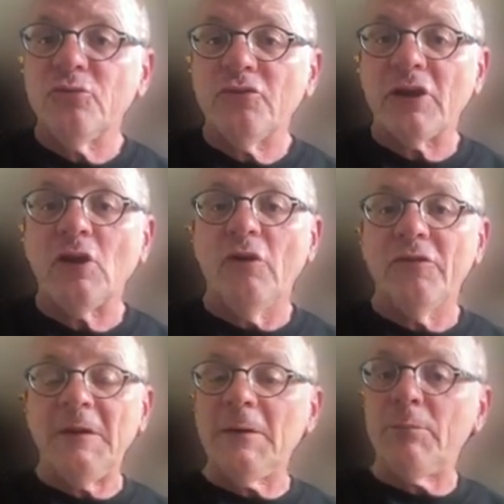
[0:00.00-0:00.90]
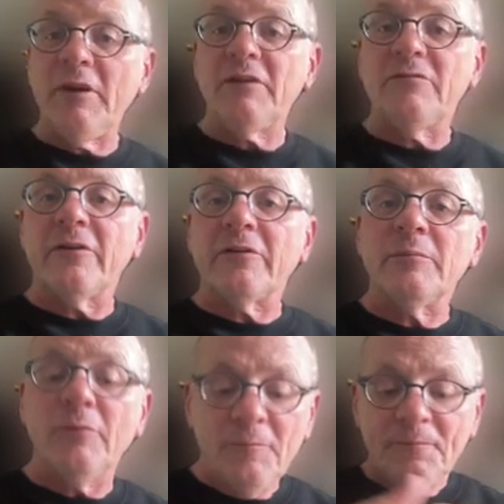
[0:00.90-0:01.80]
which they call the independent
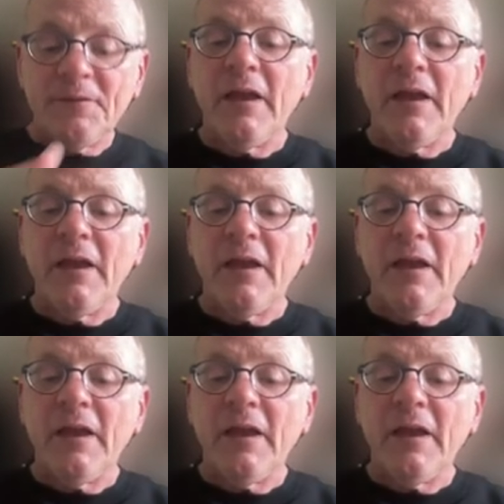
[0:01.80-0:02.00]
variable,